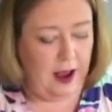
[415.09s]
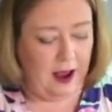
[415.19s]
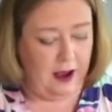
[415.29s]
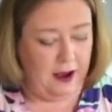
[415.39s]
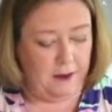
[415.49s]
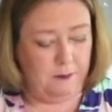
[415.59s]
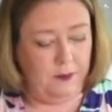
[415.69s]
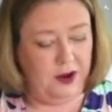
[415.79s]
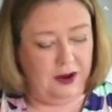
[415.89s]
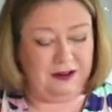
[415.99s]

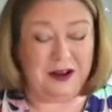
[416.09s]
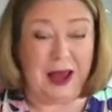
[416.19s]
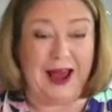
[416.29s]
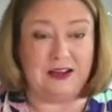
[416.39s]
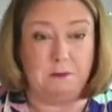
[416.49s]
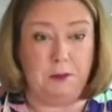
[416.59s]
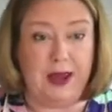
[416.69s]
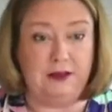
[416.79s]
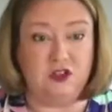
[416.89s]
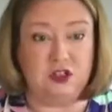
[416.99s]
I'm going to add a
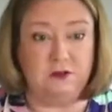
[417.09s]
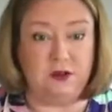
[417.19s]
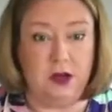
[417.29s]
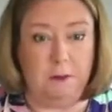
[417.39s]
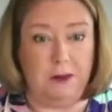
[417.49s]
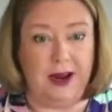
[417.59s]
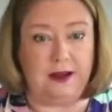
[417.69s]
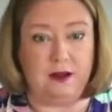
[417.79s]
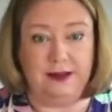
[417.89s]
pinch of nutmeg.